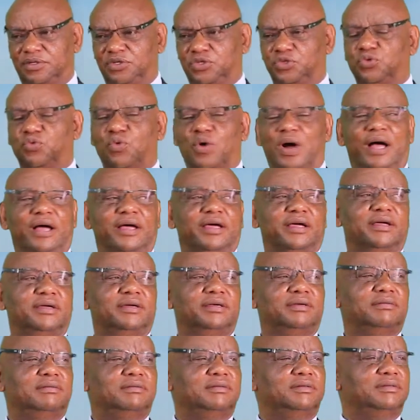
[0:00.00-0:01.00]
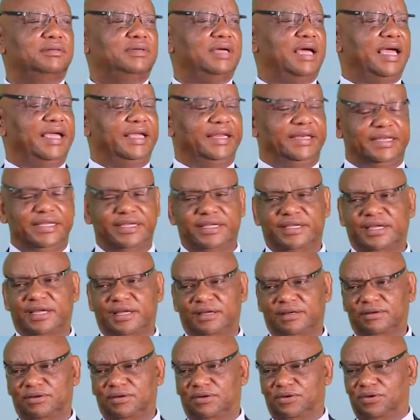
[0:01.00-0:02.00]
your
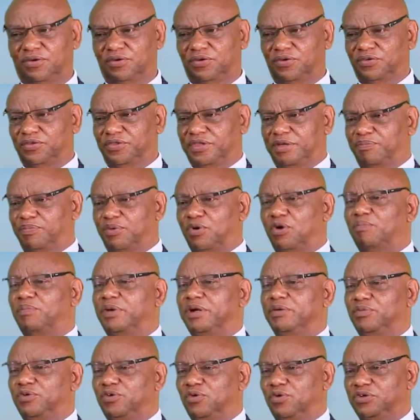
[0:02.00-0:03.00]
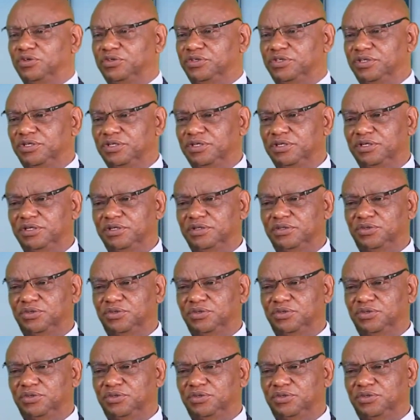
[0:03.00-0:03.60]
idea or the problem you want